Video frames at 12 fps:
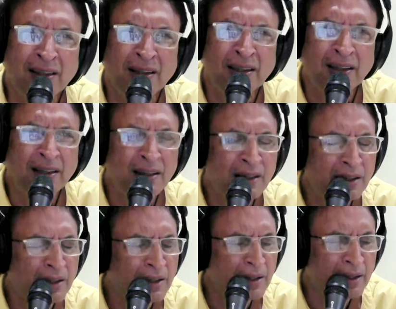Thank
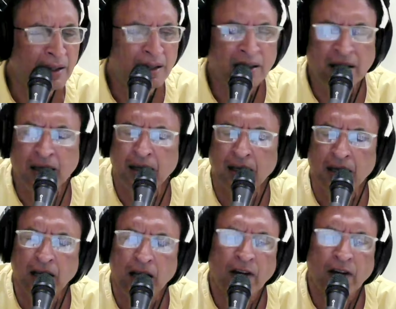you,
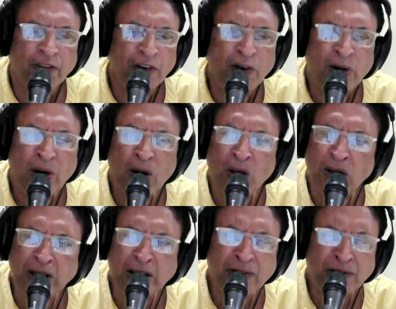Lord. For all
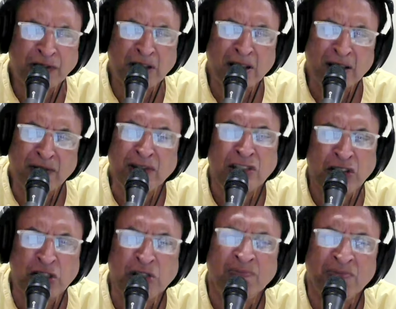you've given
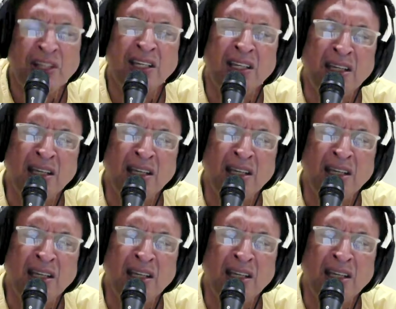to me.